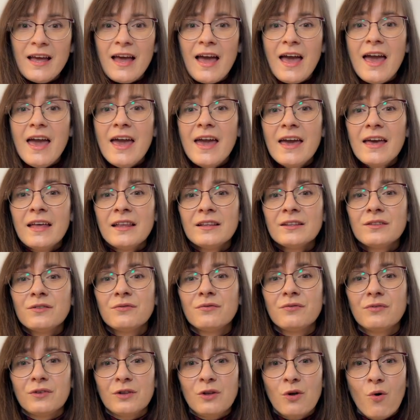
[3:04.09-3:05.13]
and
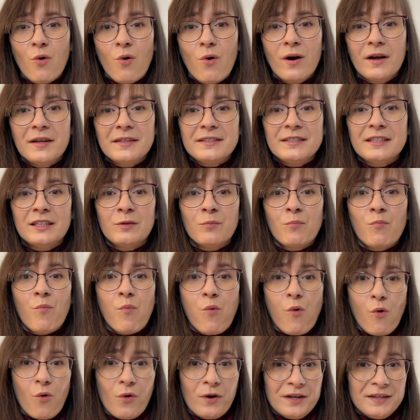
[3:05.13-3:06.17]
floating
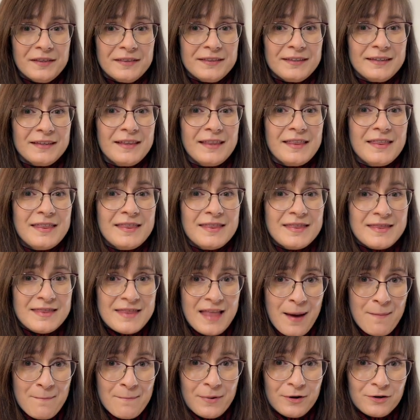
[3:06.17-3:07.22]
point
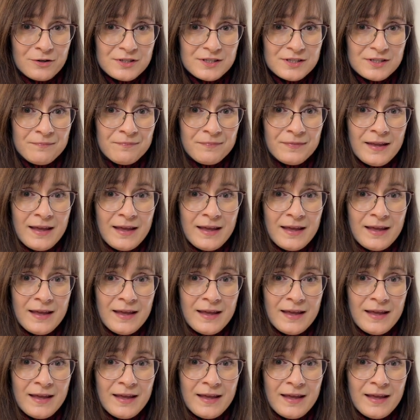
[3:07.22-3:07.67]
numbers.